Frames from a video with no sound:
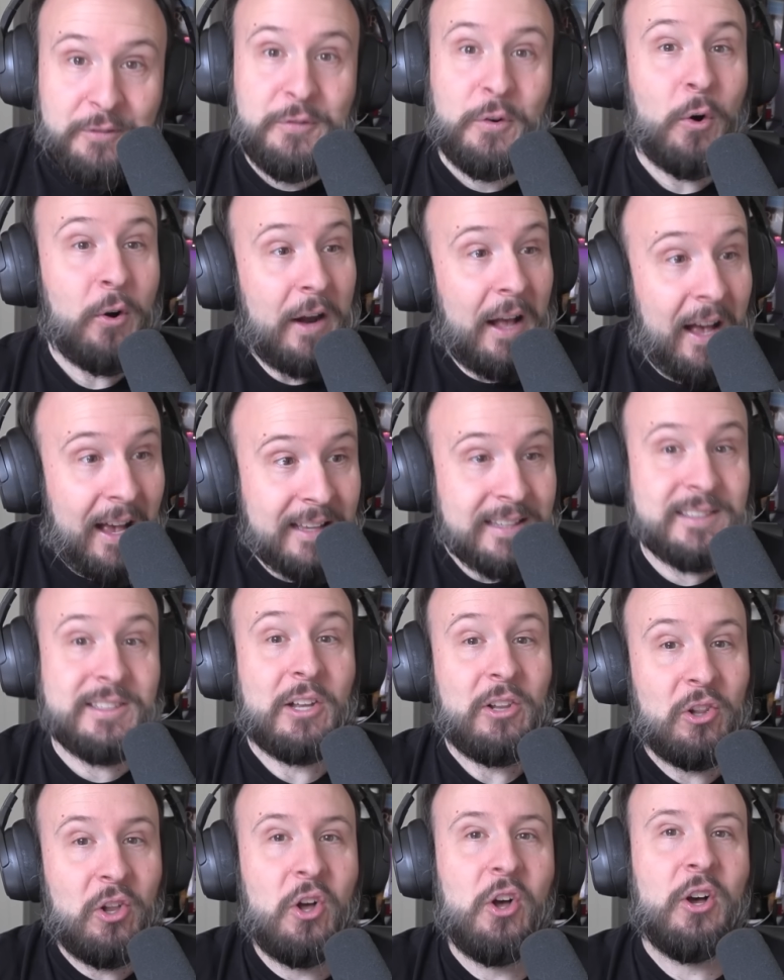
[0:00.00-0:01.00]
for us
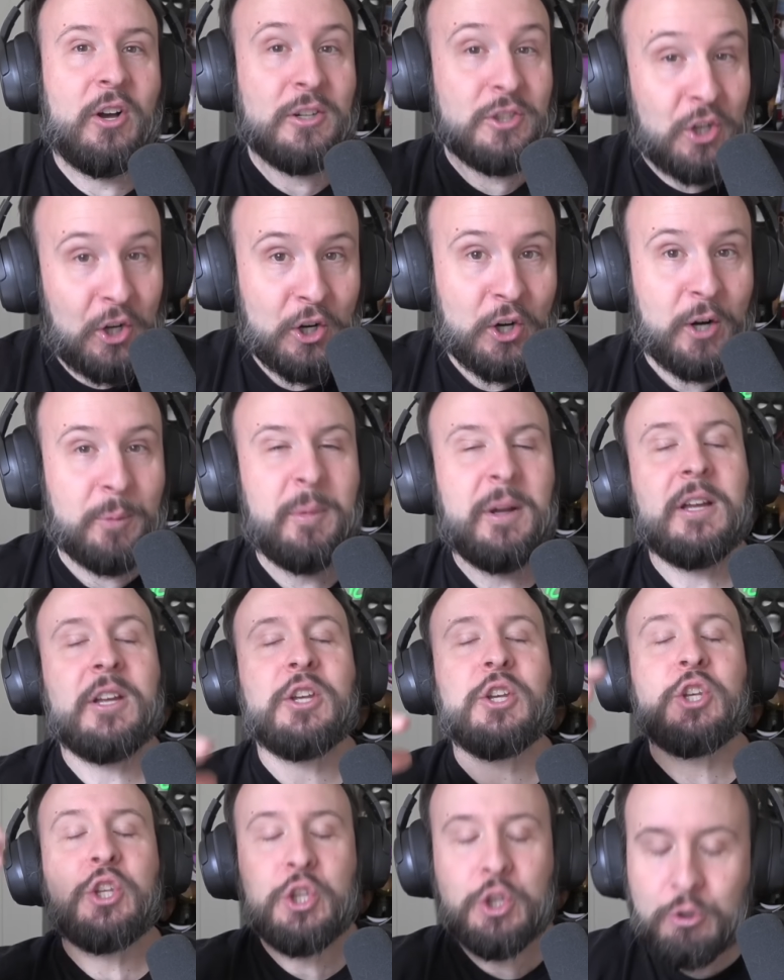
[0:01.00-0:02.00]
long term.
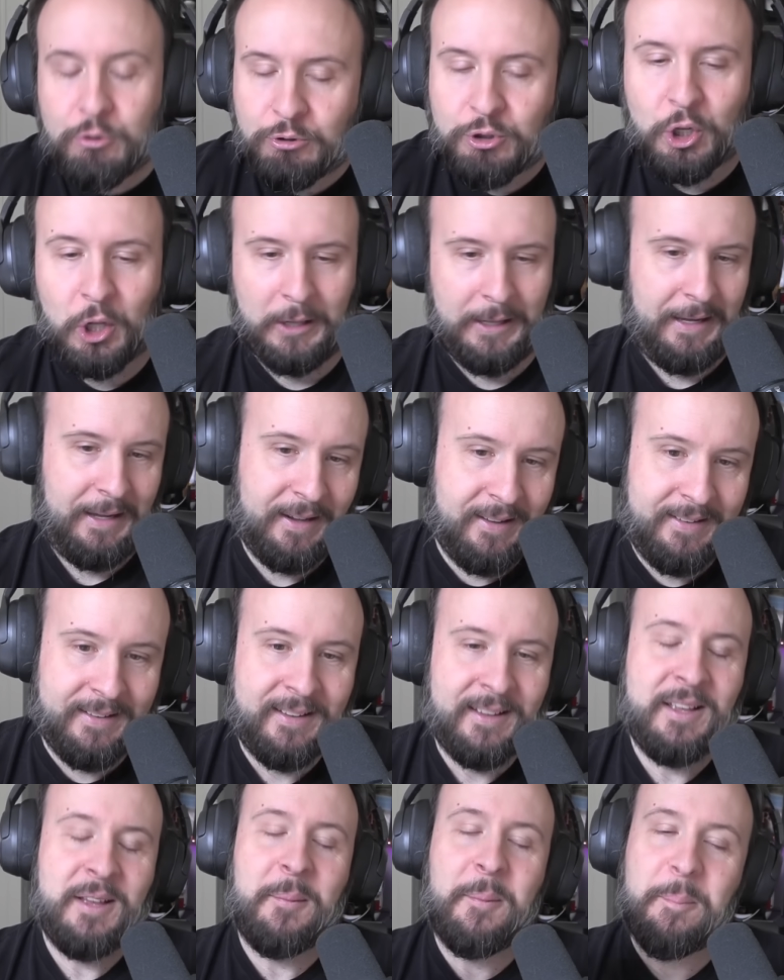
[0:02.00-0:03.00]
Usually,
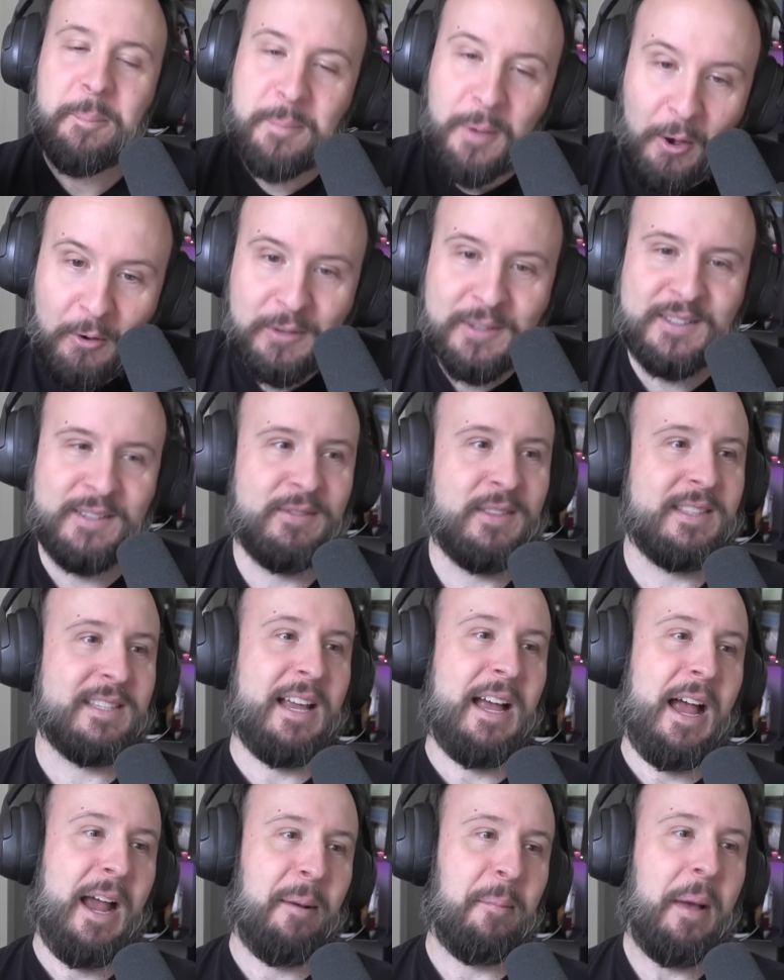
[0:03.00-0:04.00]
most of the
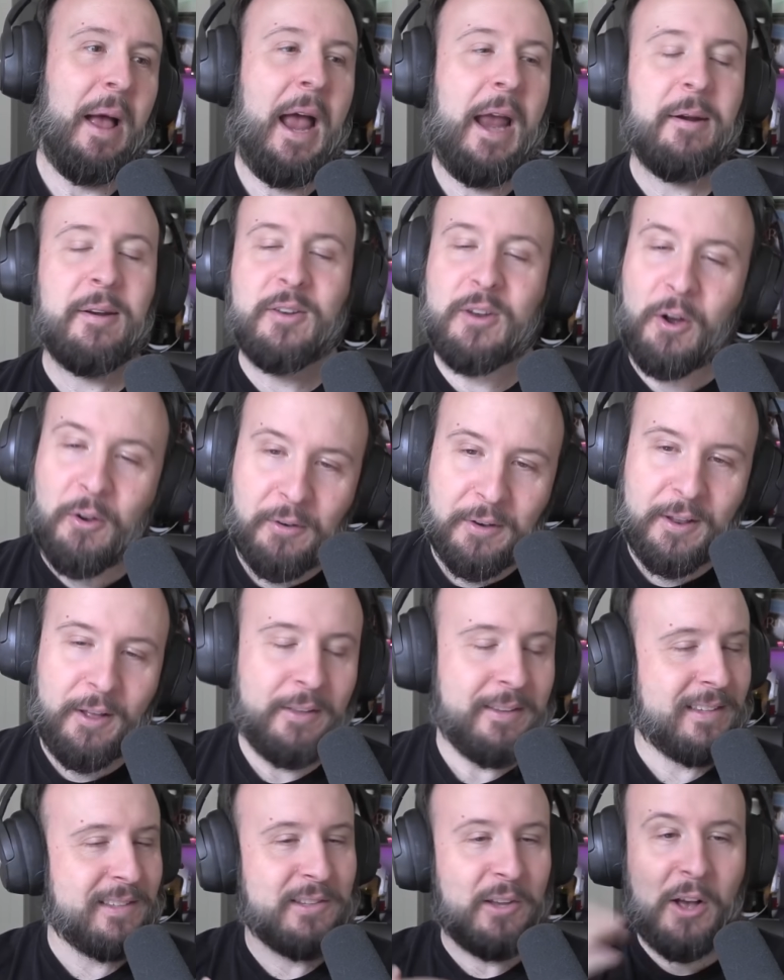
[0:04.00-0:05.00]
time. I don't know.
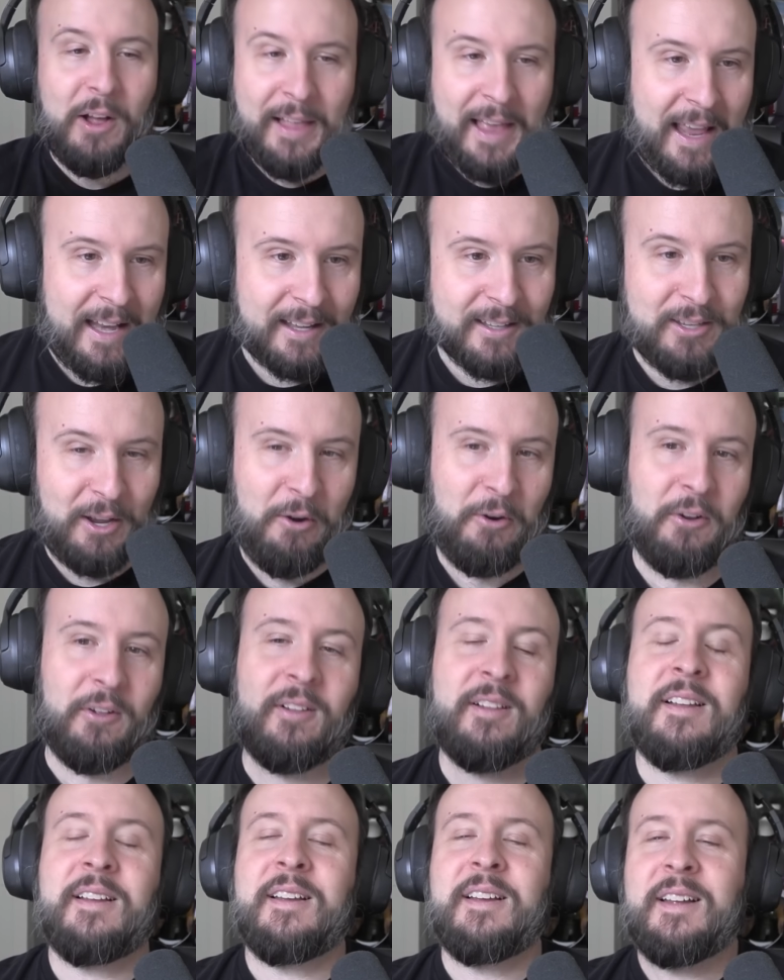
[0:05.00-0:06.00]
This is all
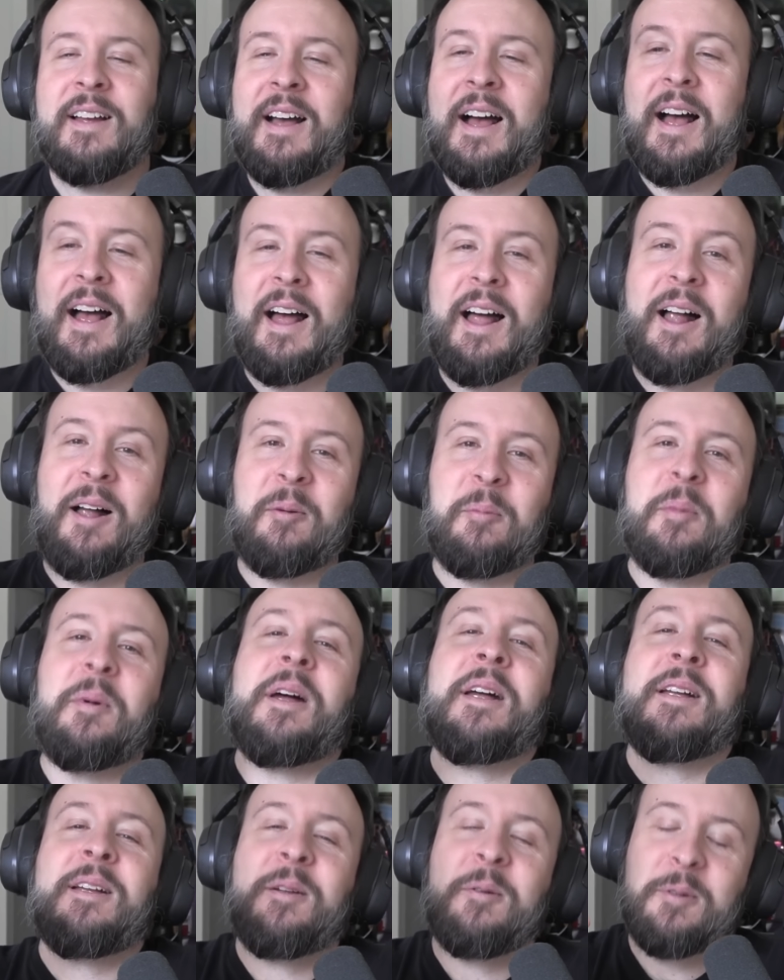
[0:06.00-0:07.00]
anecdotal.
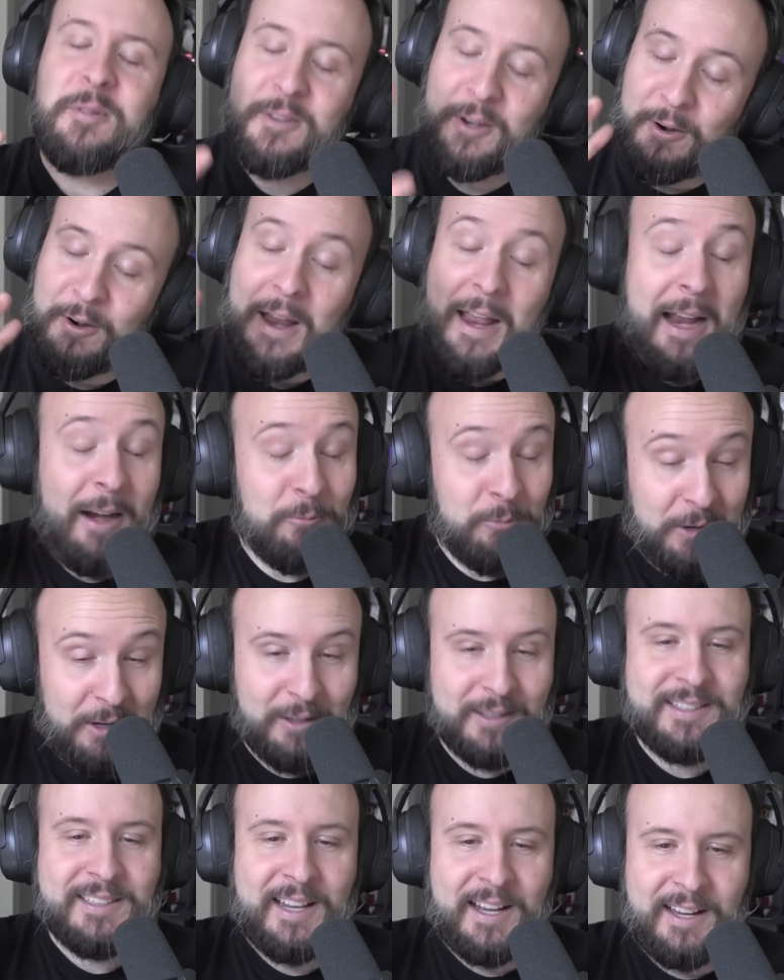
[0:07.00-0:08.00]
There are real
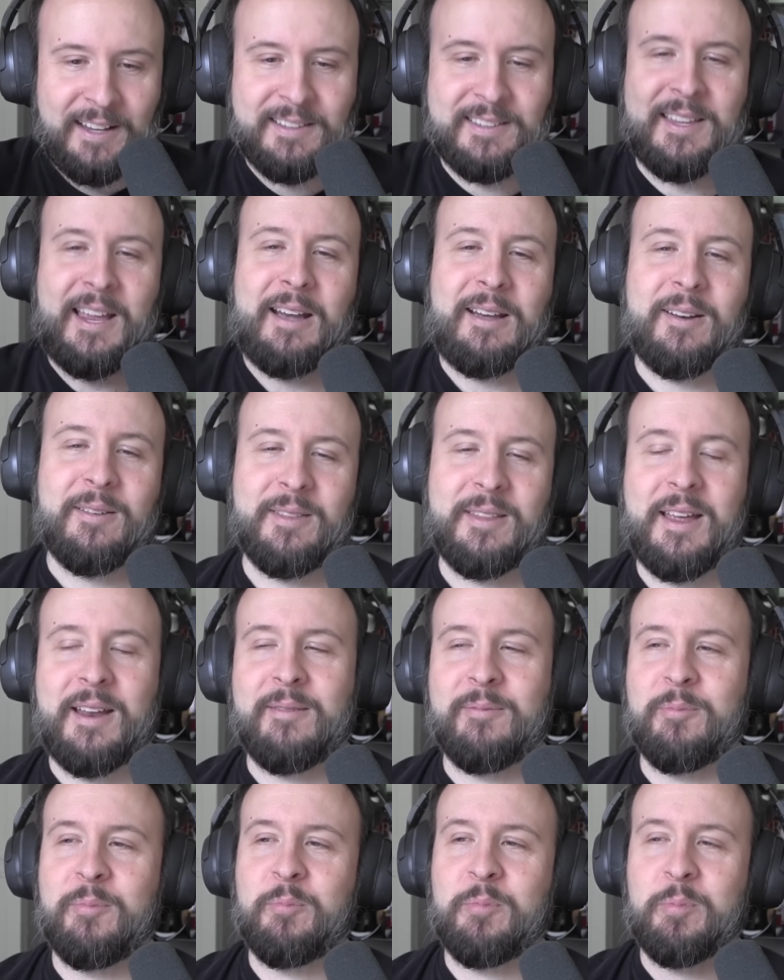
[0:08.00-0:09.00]
studies that
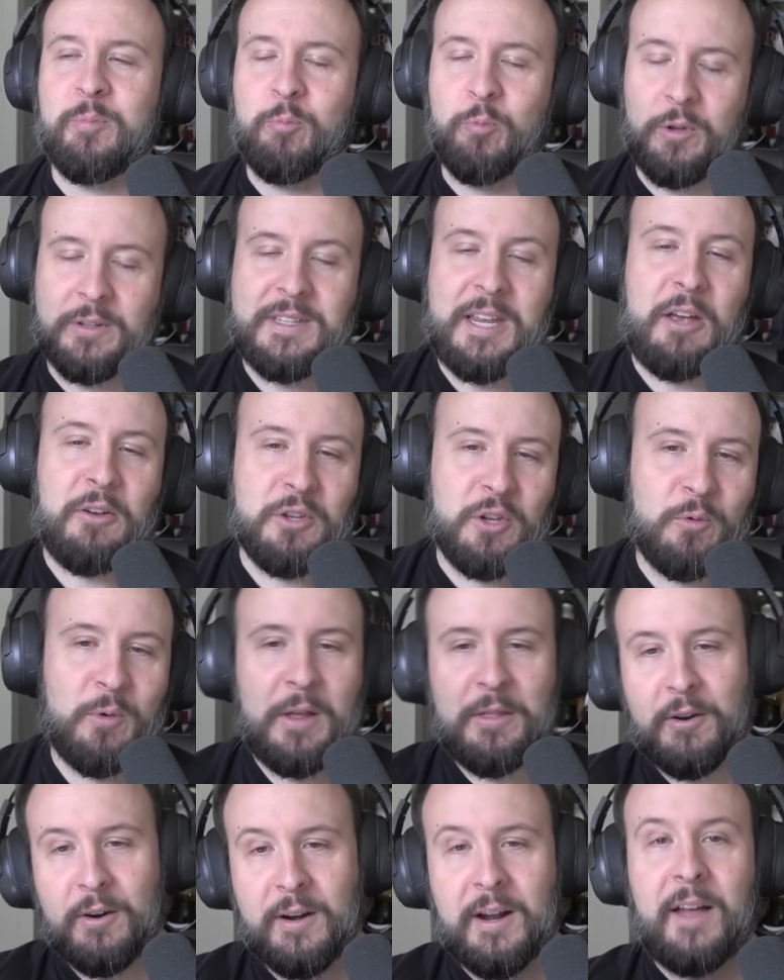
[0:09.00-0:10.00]
will tell you
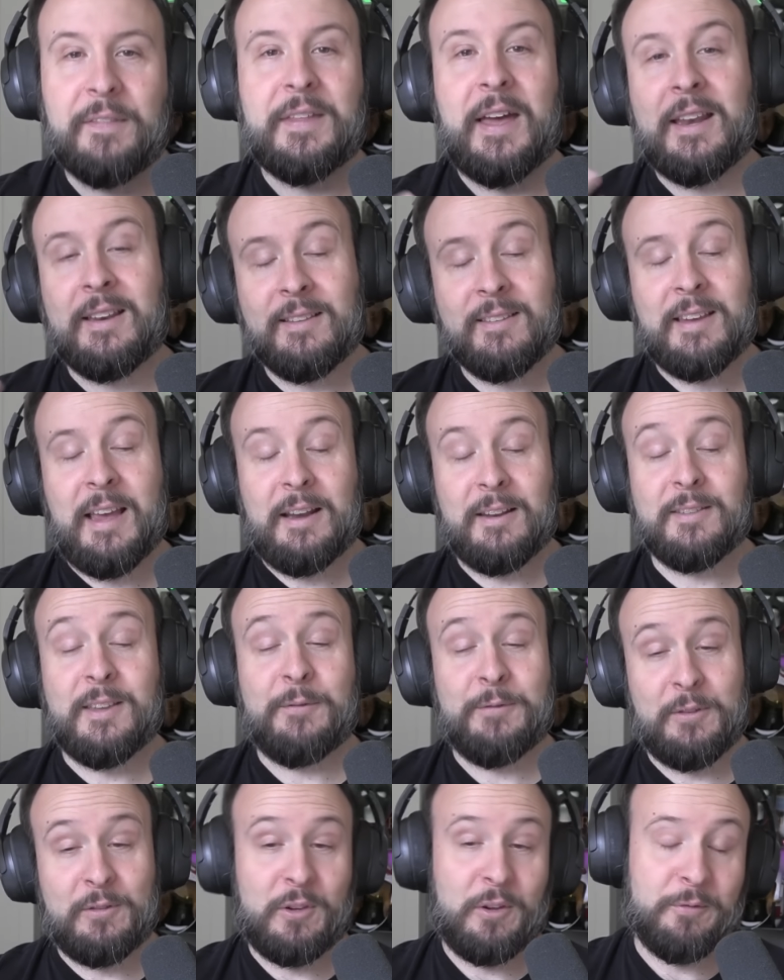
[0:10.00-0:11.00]
whether or not that kind of
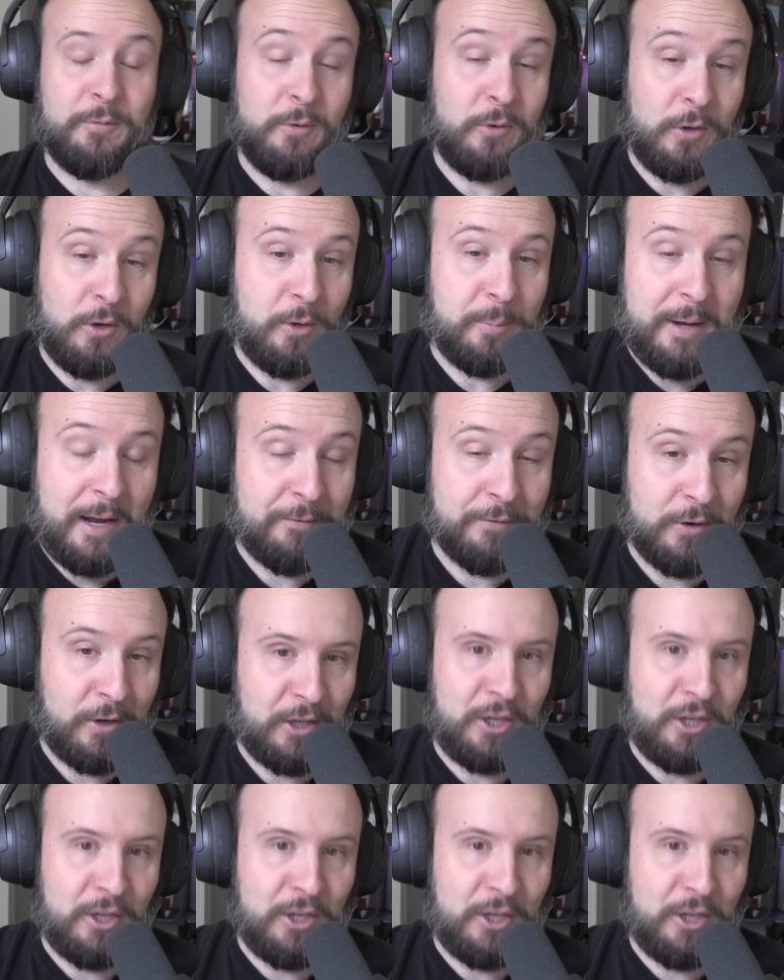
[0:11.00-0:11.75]
stuff is good or bad for a